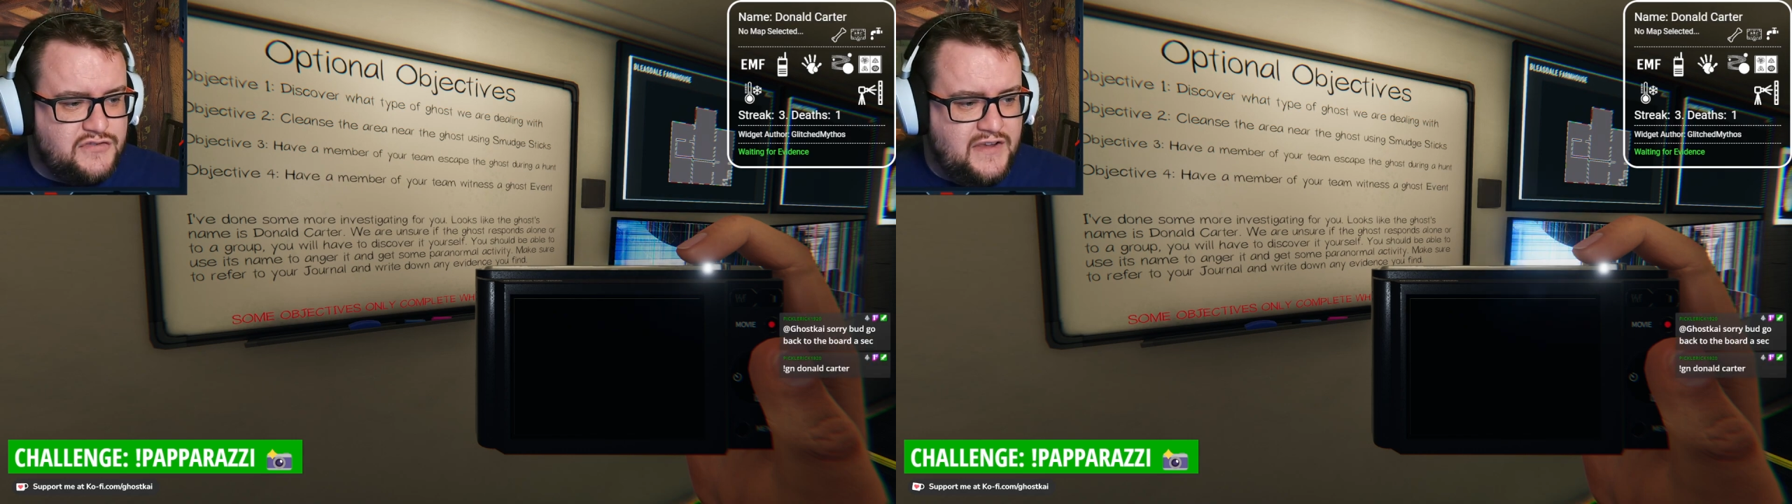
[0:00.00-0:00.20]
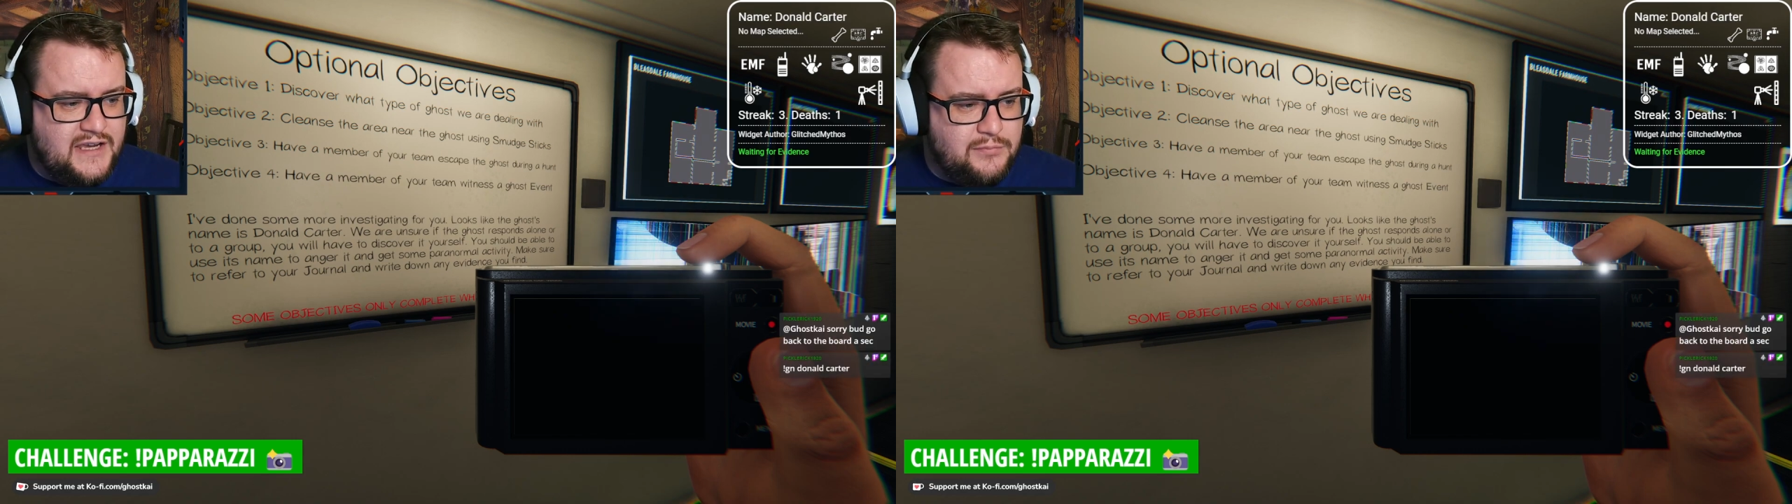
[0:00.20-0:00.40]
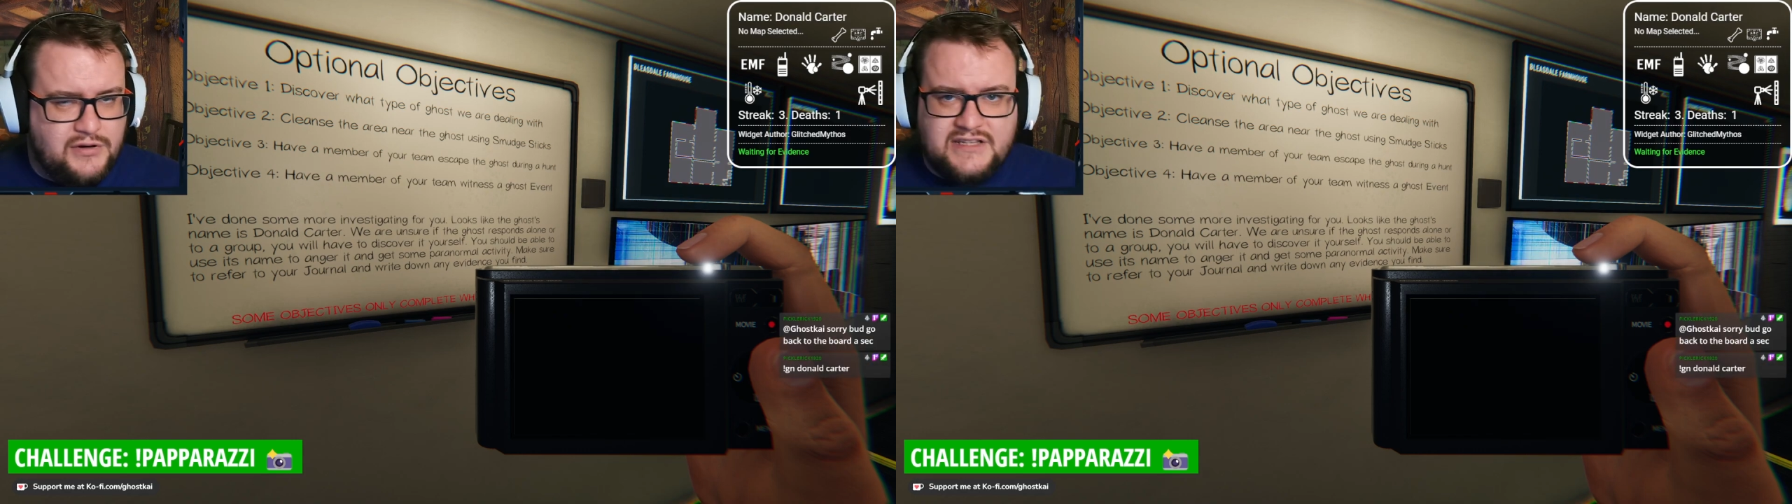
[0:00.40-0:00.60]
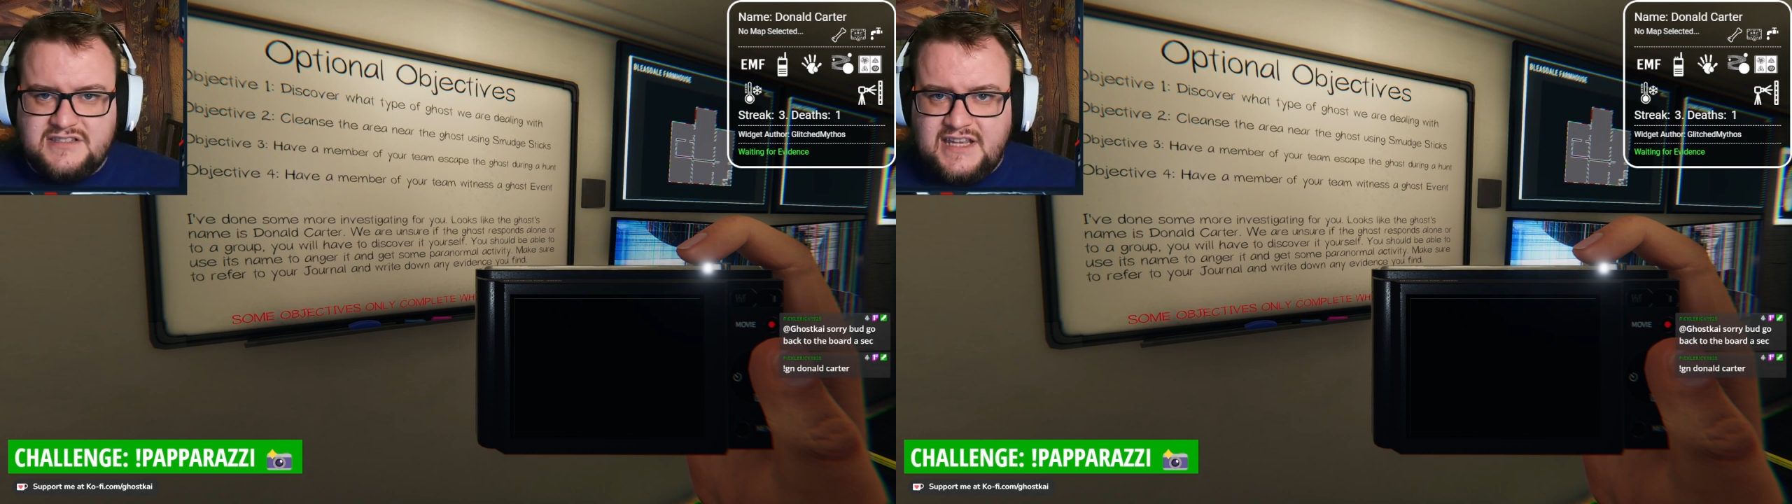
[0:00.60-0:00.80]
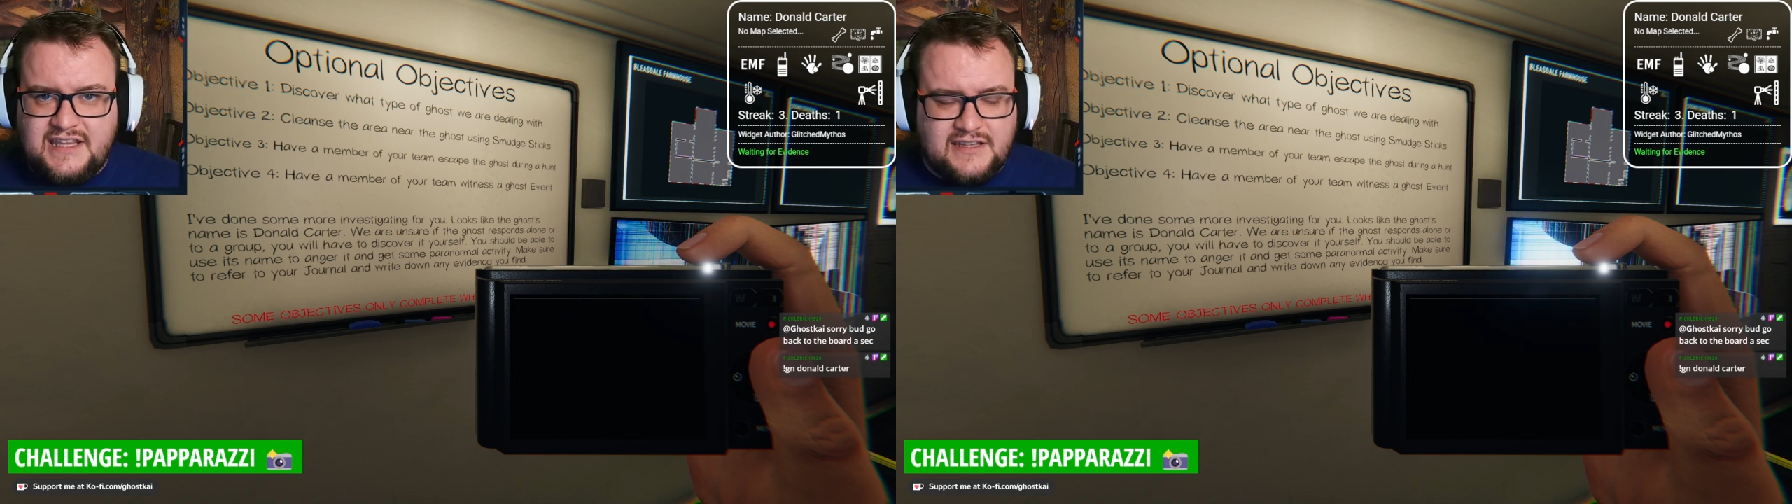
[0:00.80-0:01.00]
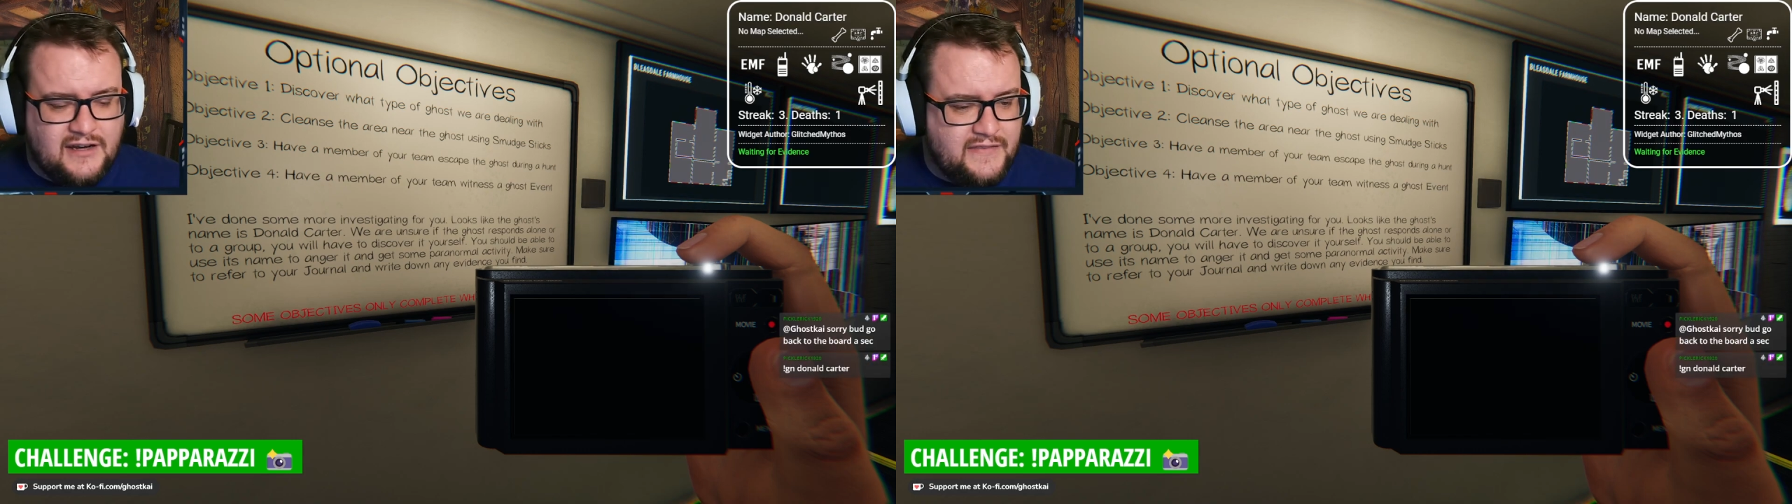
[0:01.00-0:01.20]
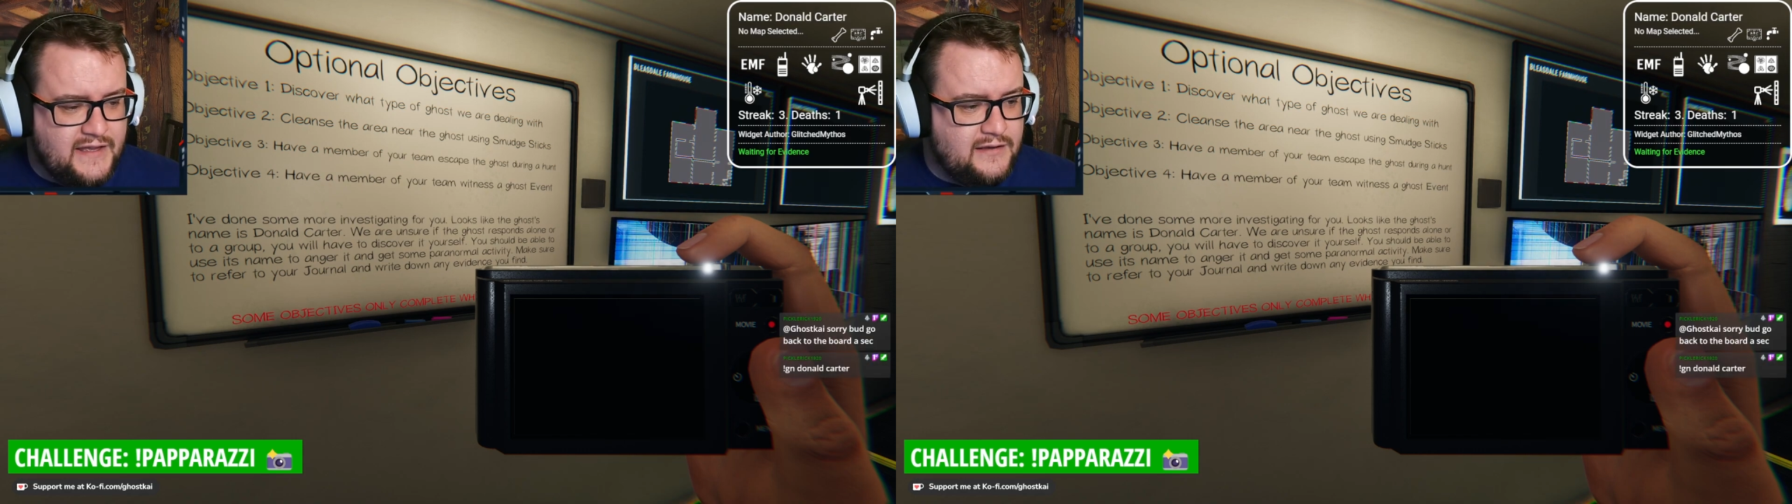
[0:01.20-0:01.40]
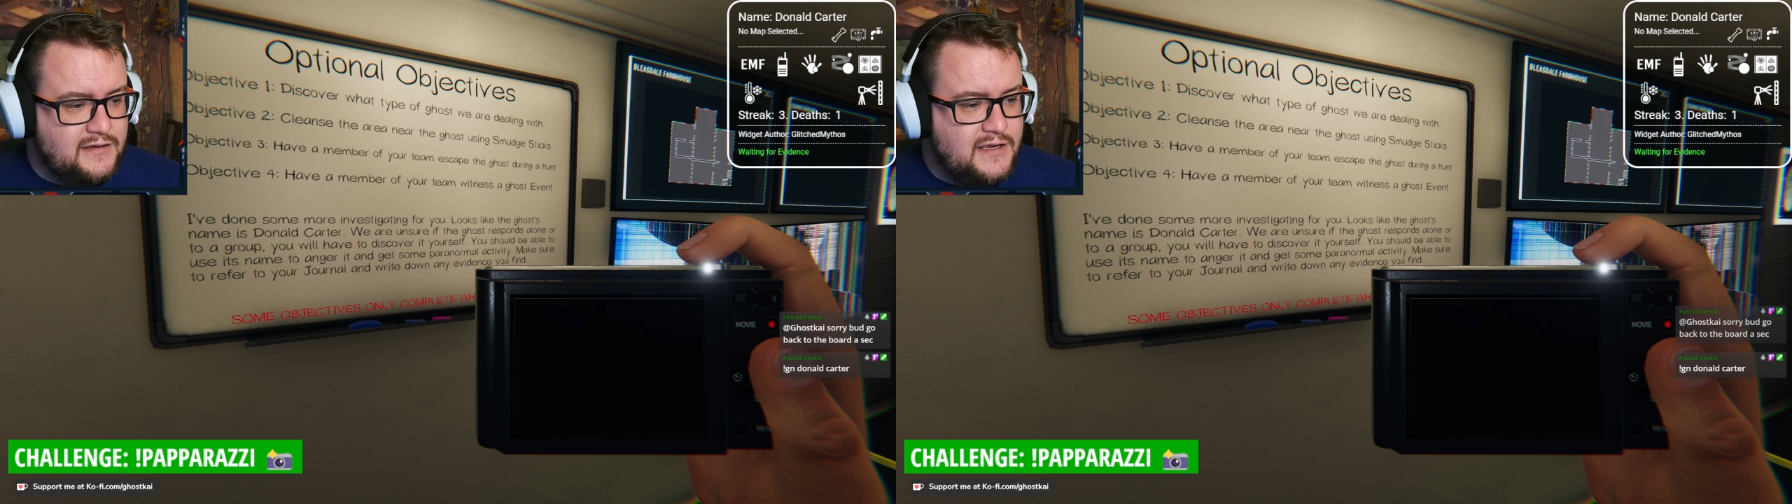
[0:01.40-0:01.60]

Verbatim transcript: fingerprints, anything like that.